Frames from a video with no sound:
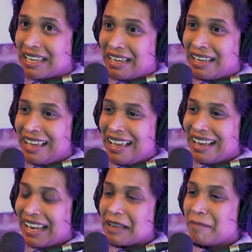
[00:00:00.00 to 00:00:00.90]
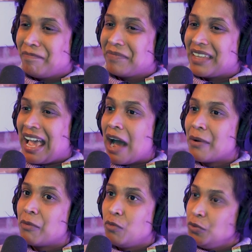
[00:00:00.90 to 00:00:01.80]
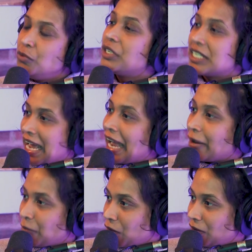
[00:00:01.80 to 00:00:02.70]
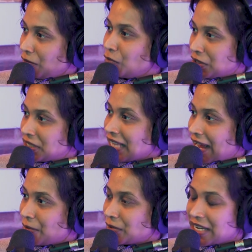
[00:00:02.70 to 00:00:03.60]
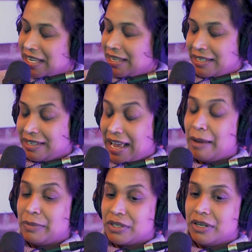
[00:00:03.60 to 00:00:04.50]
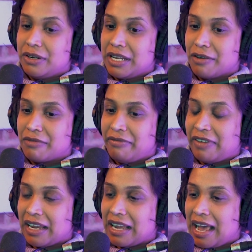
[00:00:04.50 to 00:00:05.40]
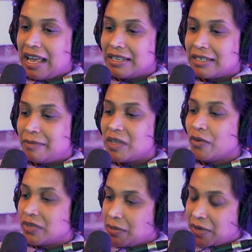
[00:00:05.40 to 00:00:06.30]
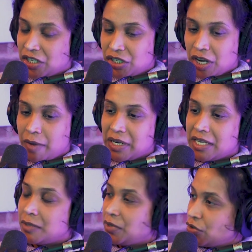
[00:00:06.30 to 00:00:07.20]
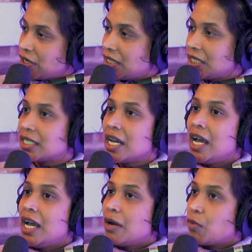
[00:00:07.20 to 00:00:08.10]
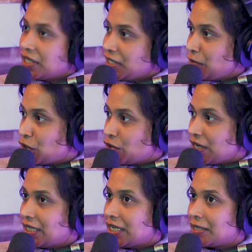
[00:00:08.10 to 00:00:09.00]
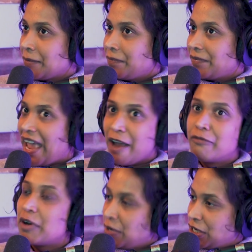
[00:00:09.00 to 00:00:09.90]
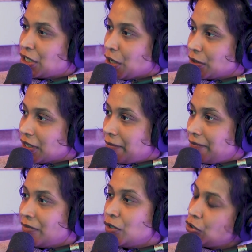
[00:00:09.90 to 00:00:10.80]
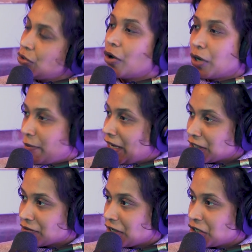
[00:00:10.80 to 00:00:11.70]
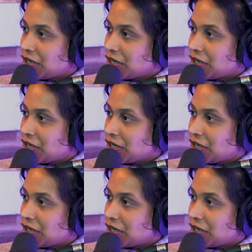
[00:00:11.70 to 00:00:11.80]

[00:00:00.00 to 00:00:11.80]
like how a wounded animal would sound. It is absolutely horrific. And he obviously went to Germany to be treated. Once he was treated, everybody told him, do not go back to